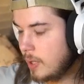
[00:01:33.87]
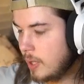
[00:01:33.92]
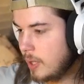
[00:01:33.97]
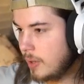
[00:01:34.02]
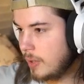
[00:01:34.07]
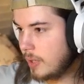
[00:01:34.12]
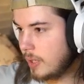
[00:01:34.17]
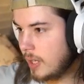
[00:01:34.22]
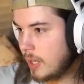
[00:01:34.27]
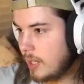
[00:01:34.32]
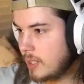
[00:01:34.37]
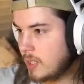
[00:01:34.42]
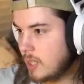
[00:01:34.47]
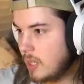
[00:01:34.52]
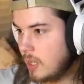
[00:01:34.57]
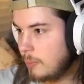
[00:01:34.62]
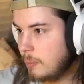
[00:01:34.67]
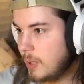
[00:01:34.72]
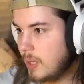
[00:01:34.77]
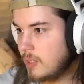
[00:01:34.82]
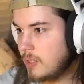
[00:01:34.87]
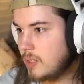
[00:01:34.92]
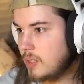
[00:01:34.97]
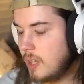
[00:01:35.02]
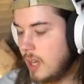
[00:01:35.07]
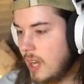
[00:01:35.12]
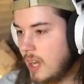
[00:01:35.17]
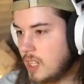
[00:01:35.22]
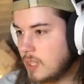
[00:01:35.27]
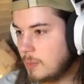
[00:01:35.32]
think I accidentally pressed the
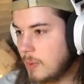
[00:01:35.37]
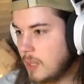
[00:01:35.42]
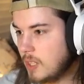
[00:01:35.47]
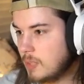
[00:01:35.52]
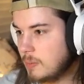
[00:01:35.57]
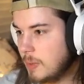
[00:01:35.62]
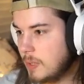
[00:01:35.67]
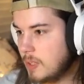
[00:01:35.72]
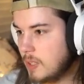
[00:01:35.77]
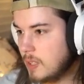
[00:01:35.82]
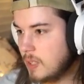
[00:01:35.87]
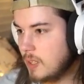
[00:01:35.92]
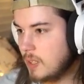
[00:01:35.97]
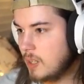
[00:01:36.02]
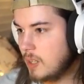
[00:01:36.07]
Xbox button,